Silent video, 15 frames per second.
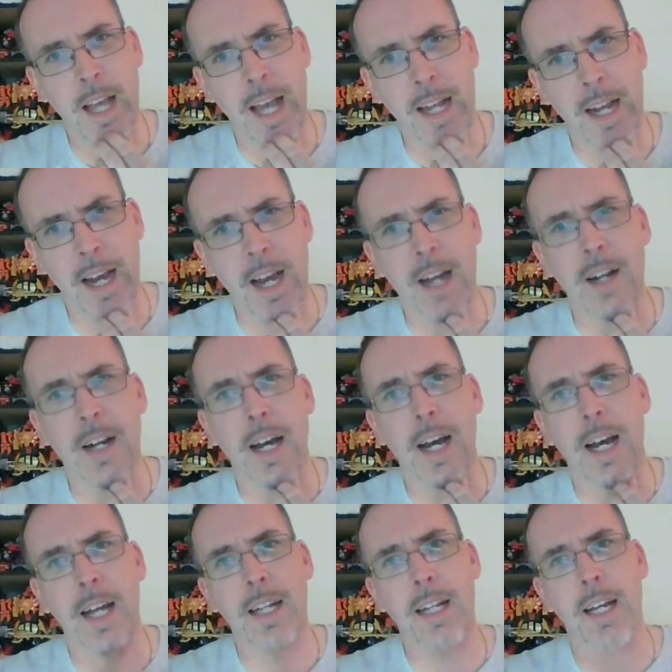an
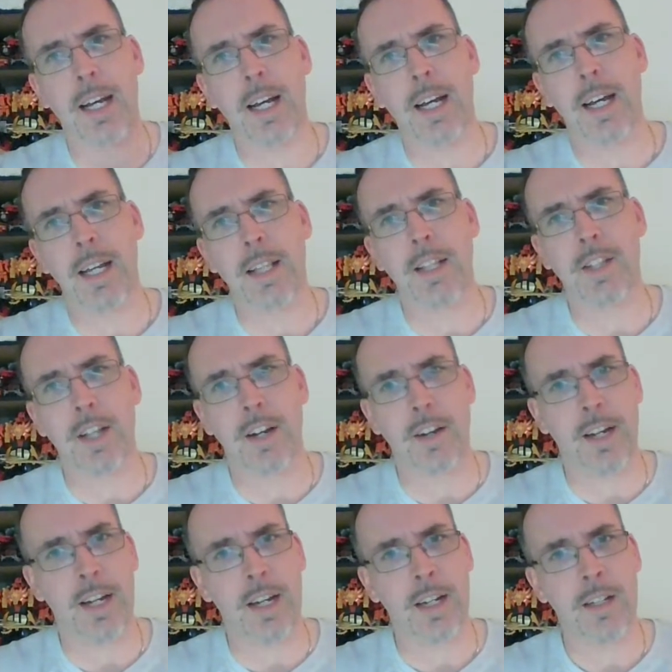Ironhide in this
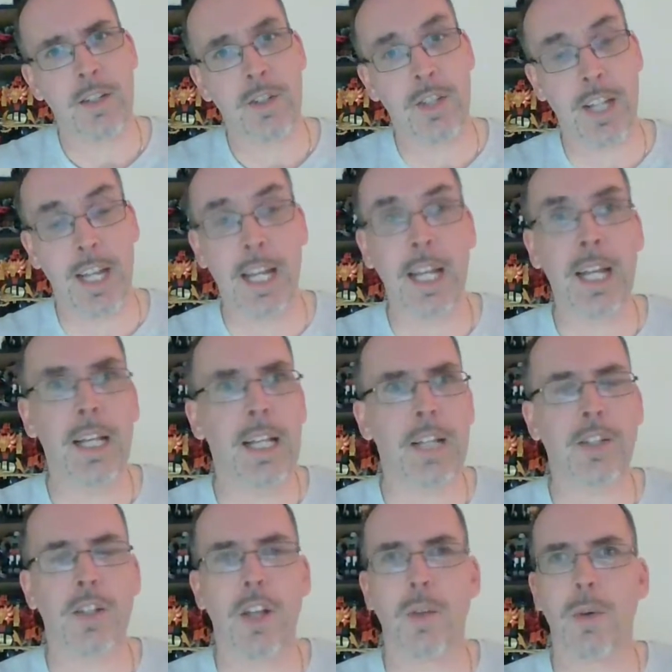area. See?
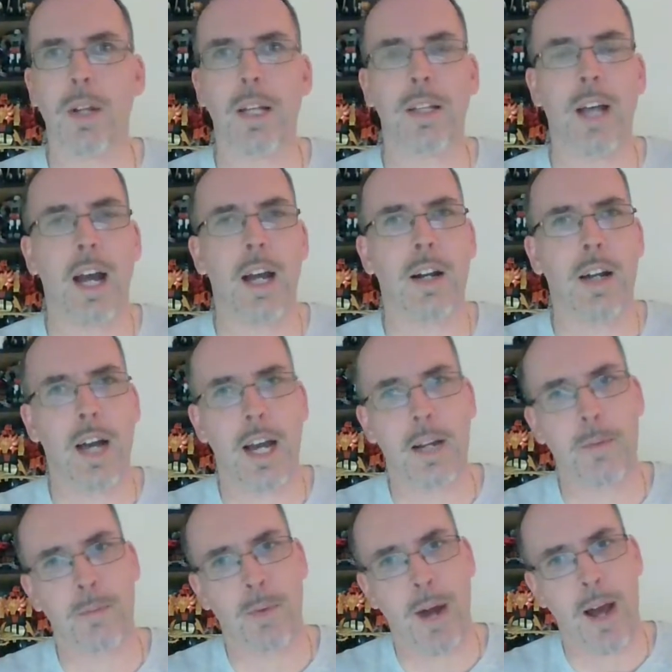That's another one. Like, the Ironhide
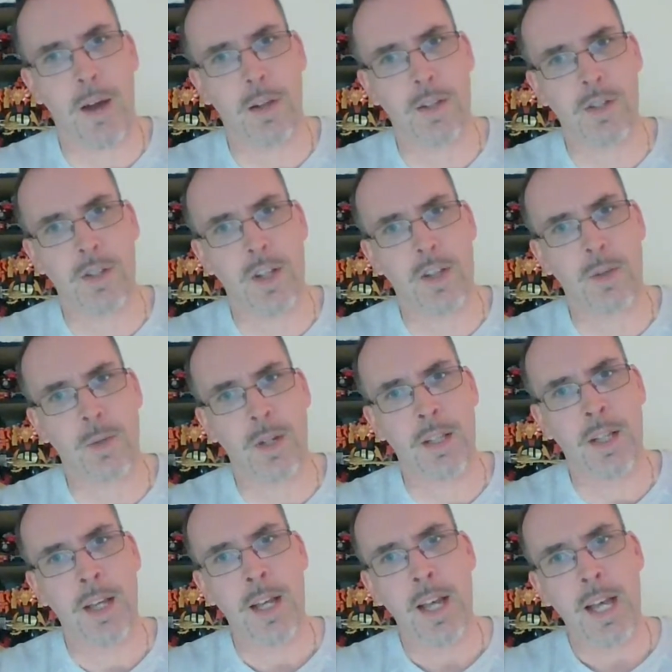and Prowl is another one
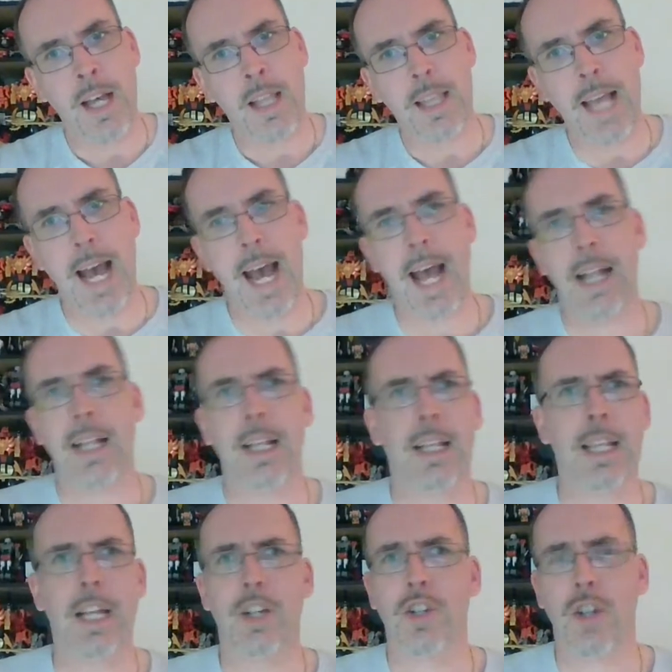that
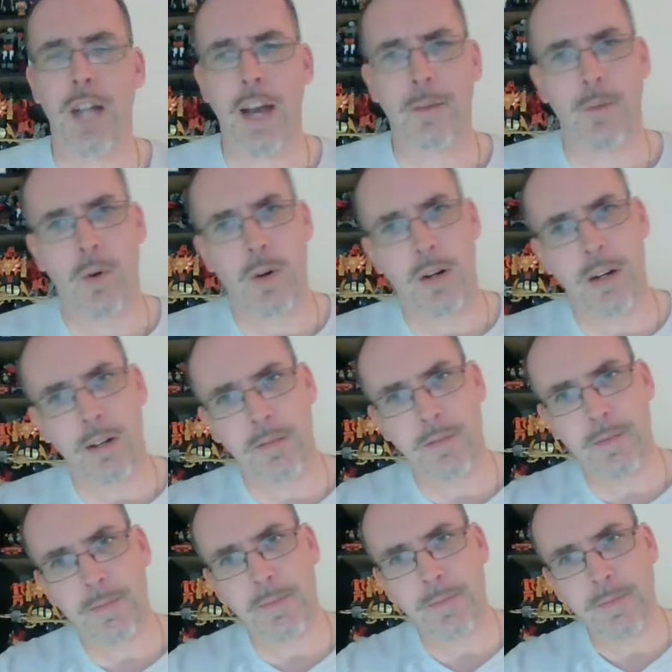they should have more of.
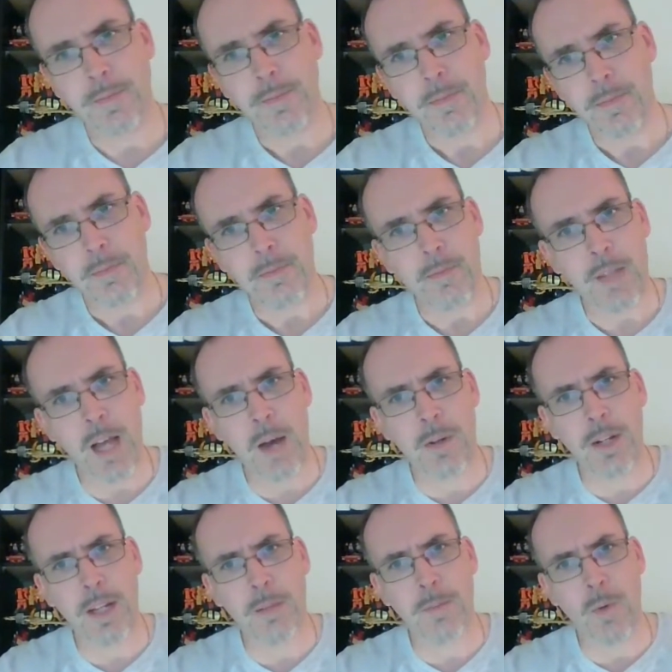I
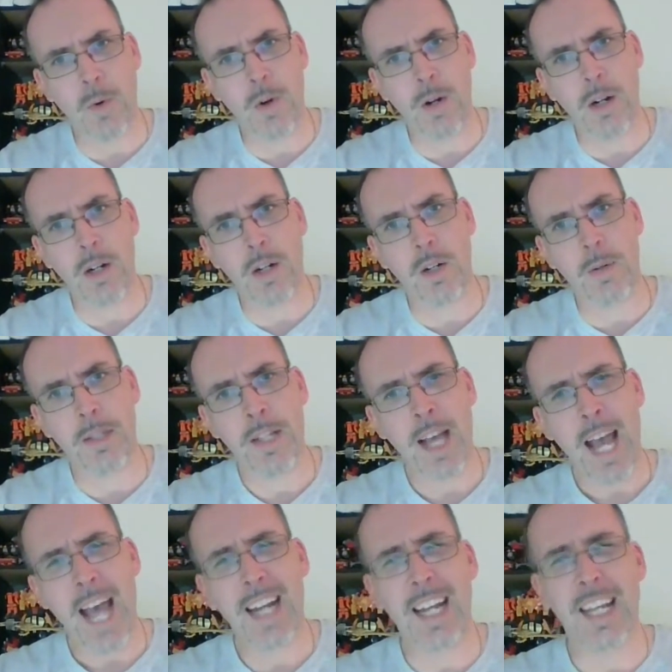would like more. Go
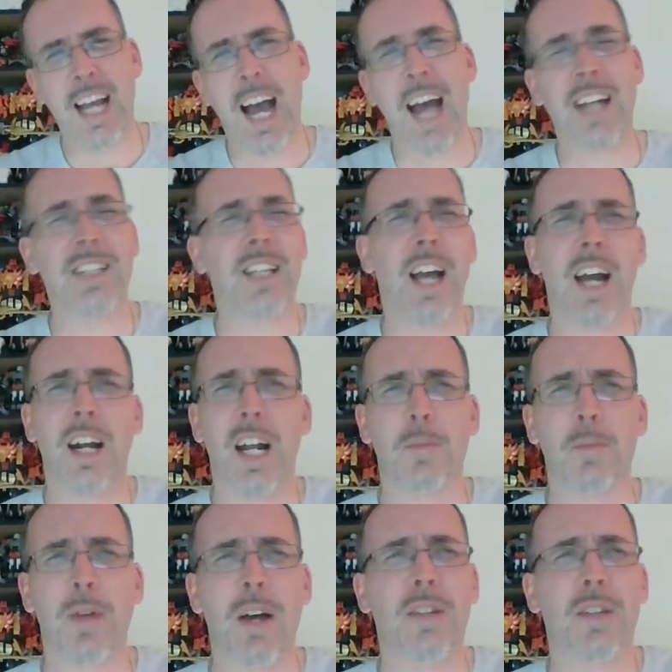and, like, honestly, Ironhide
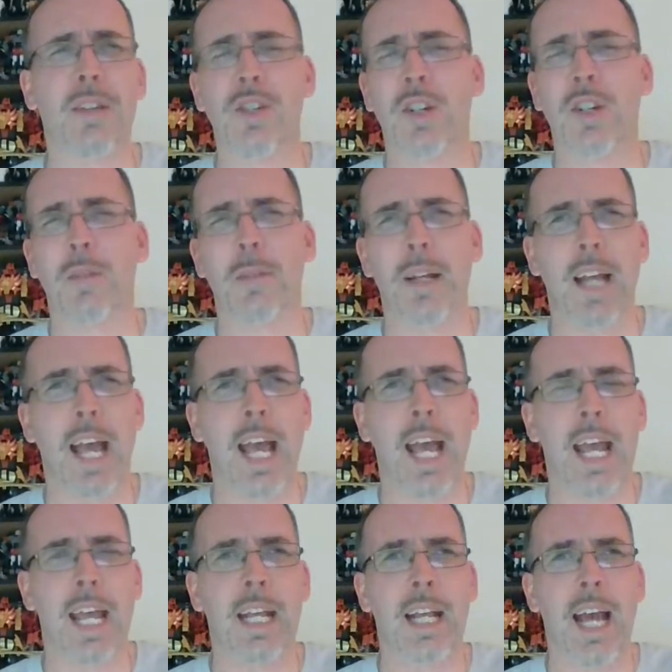and Prowl never should have been
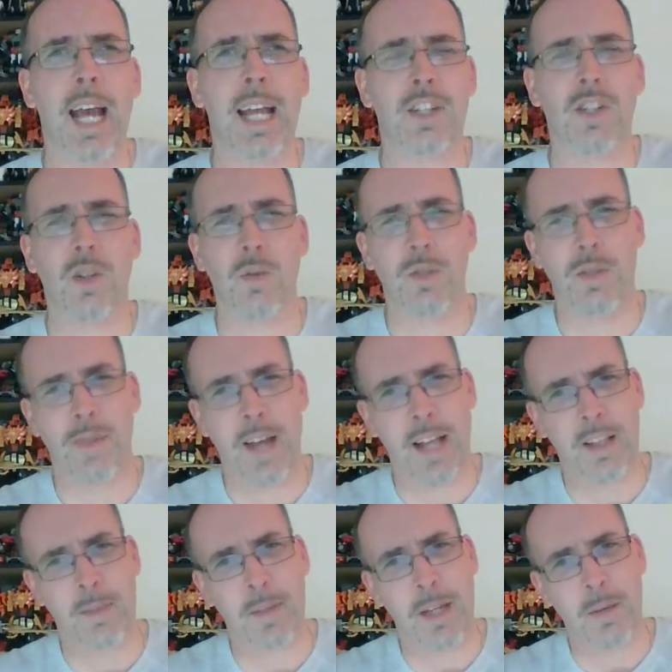an exclusive
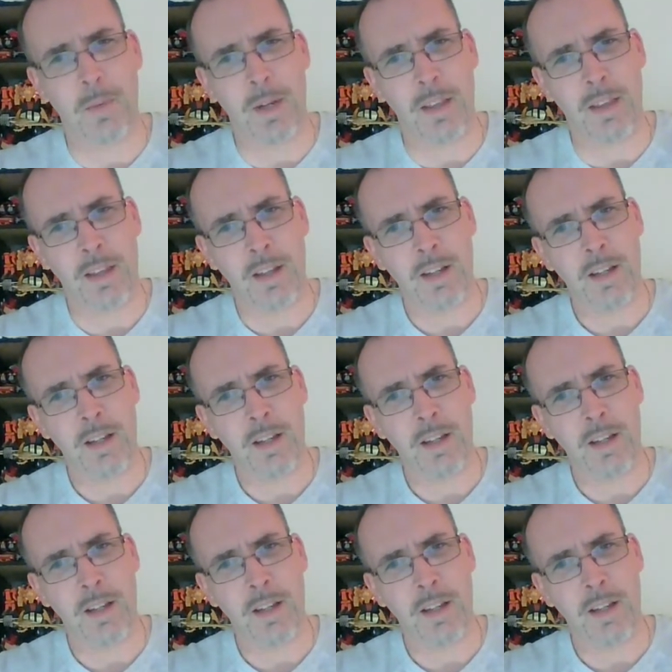to begin with.